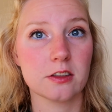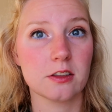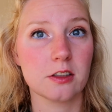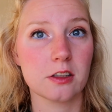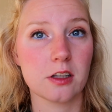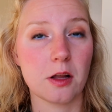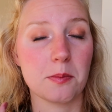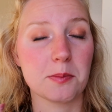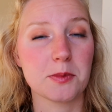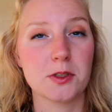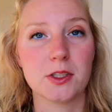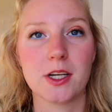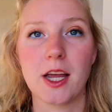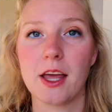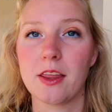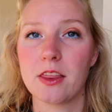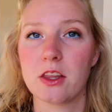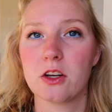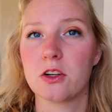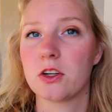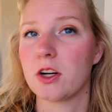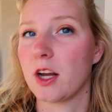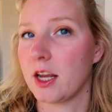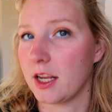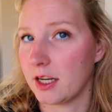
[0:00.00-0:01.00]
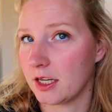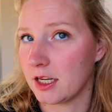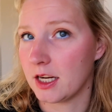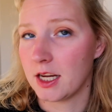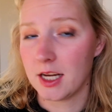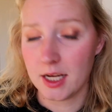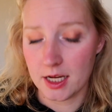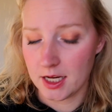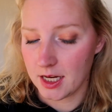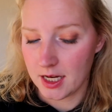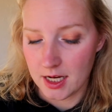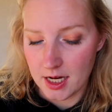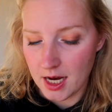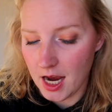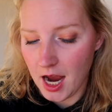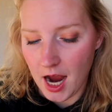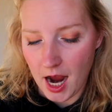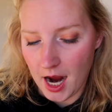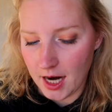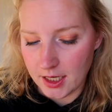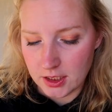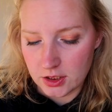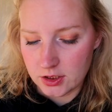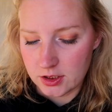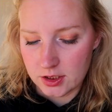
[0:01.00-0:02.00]
clumped together, and
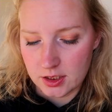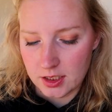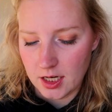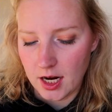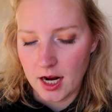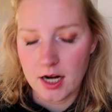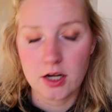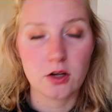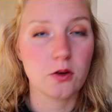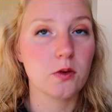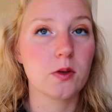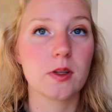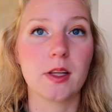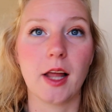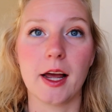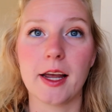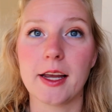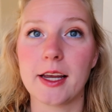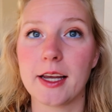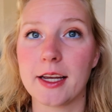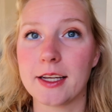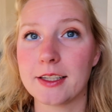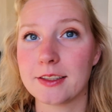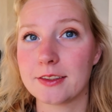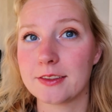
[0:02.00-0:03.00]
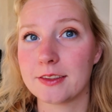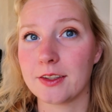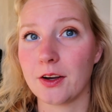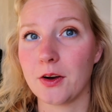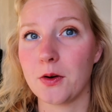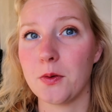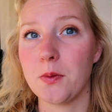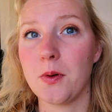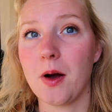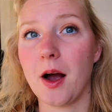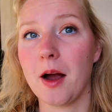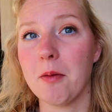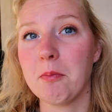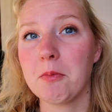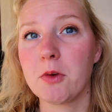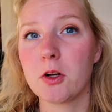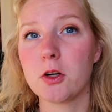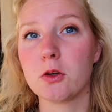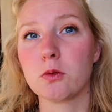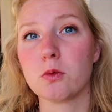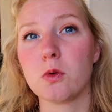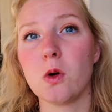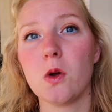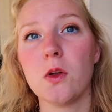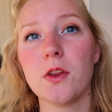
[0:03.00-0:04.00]
I don't like it. So I'm
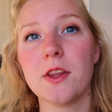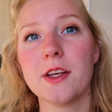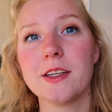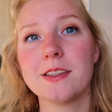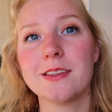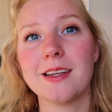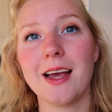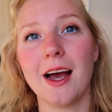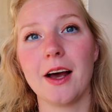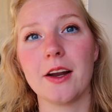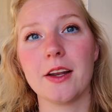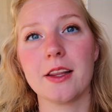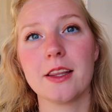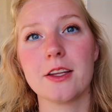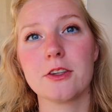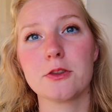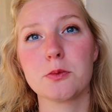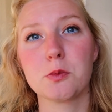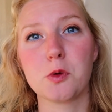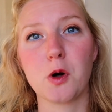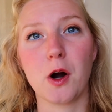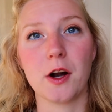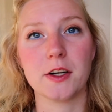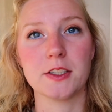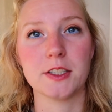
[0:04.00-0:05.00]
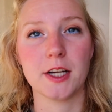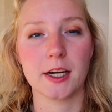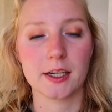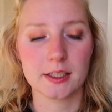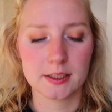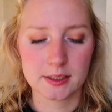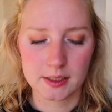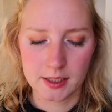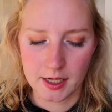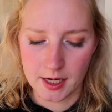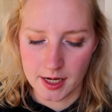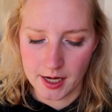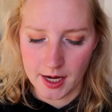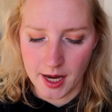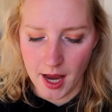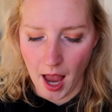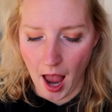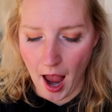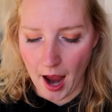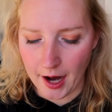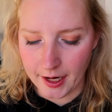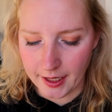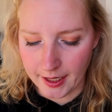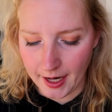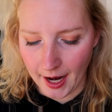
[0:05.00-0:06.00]
gonna roll this out of this project.
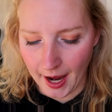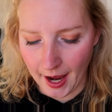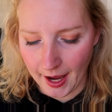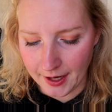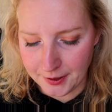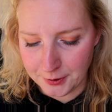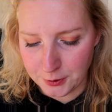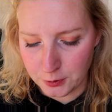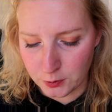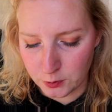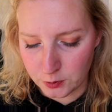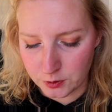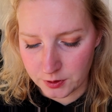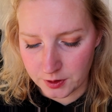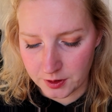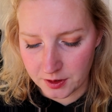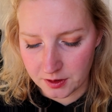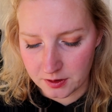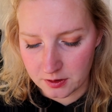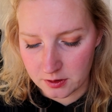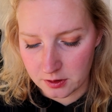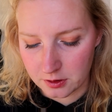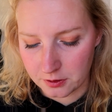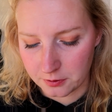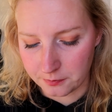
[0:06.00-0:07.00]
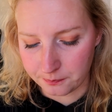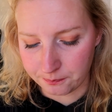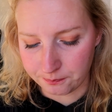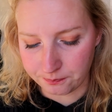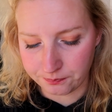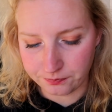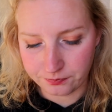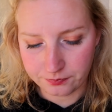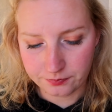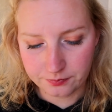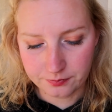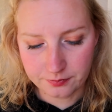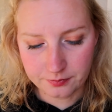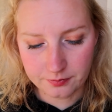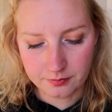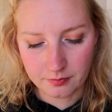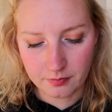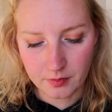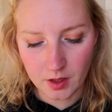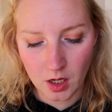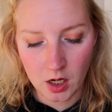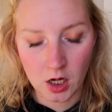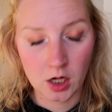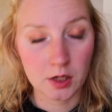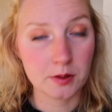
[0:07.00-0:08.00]
I can use it
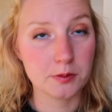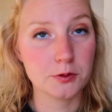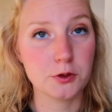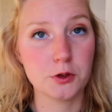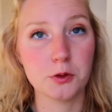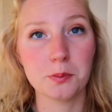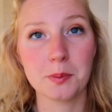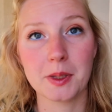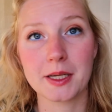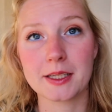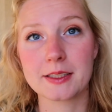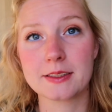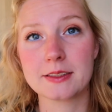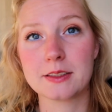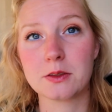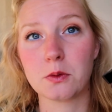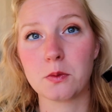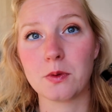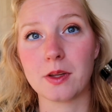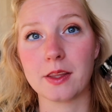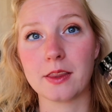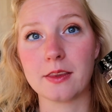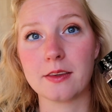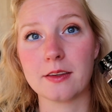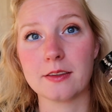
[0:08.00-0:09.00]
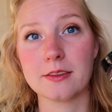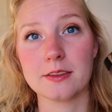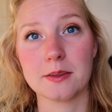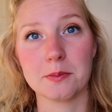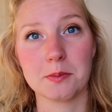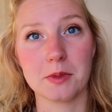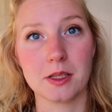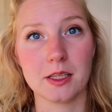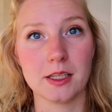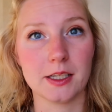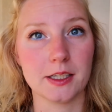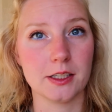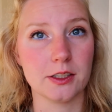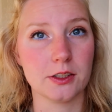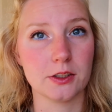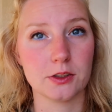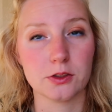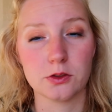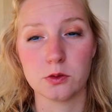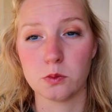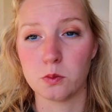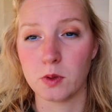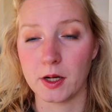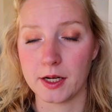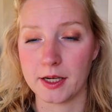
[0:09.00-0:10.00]
to mix with some
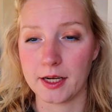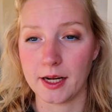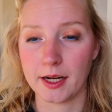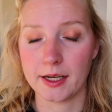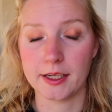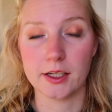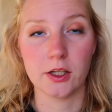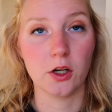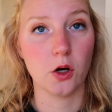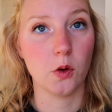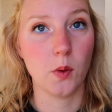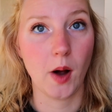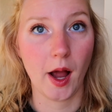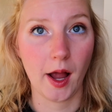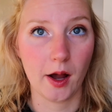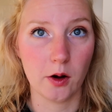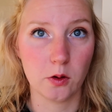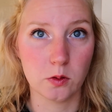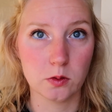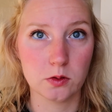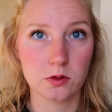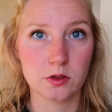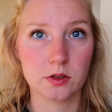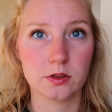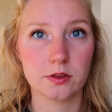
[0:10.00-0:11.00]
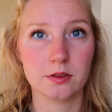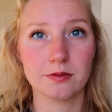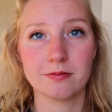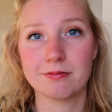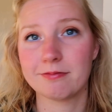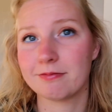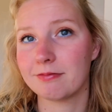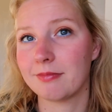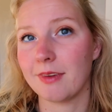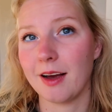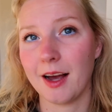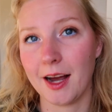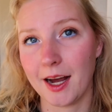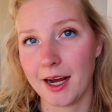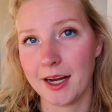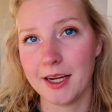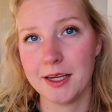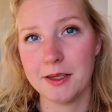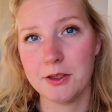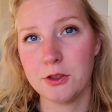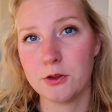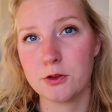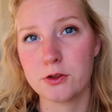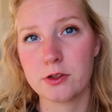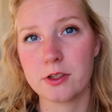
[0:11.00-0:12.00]
glitters when I go out. I
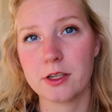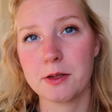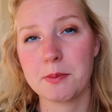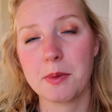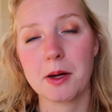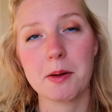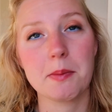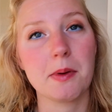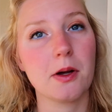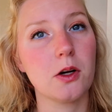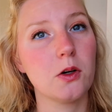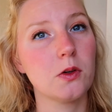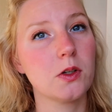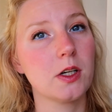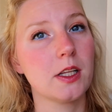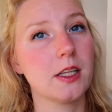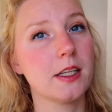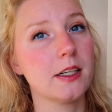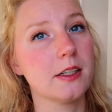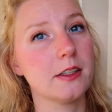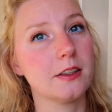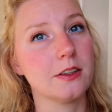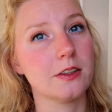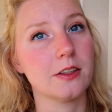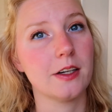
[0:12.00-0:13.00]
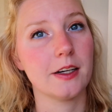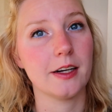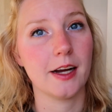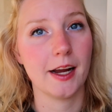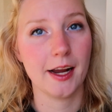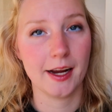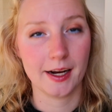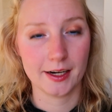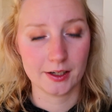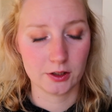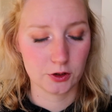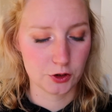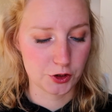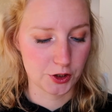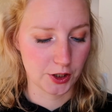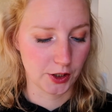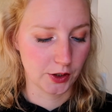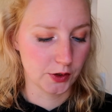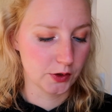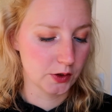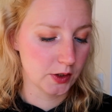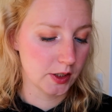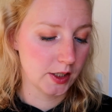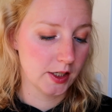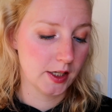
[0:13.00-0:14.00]
usually make my own glitter hair
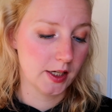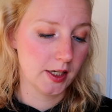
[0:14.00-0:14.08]
gel